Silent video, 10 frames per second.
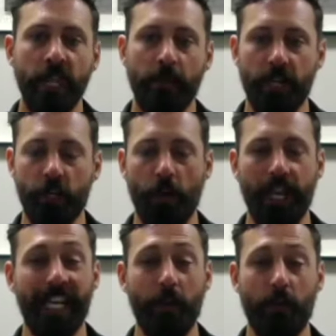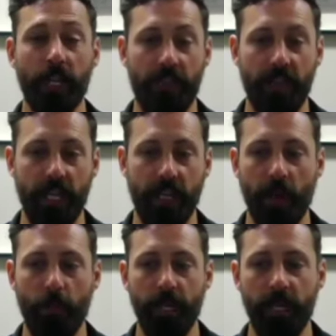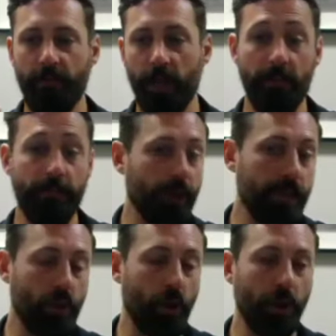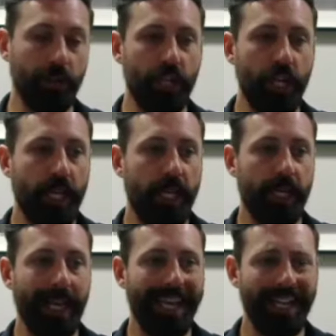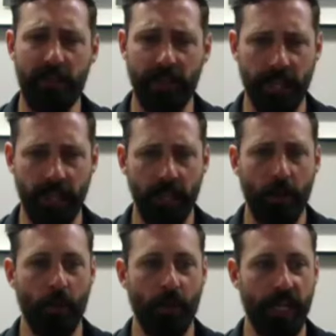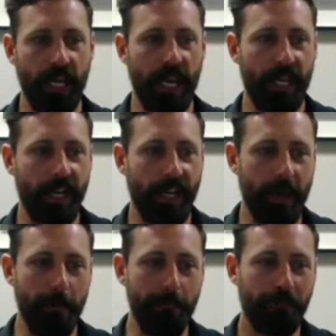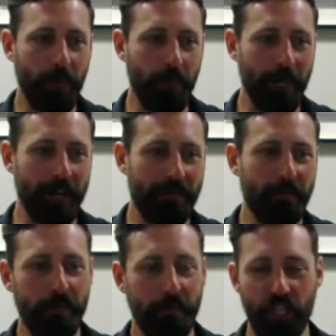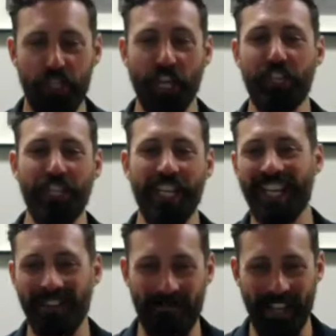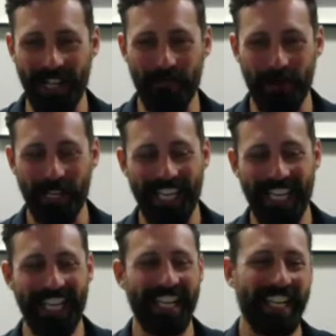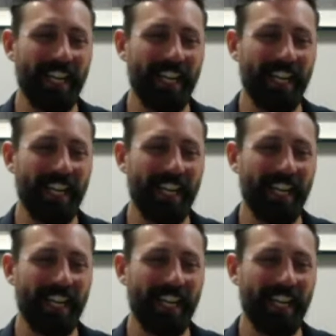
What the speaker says: But I don't want anyone to think that we never ever indulge in anything, or that we're judgy of anyone eating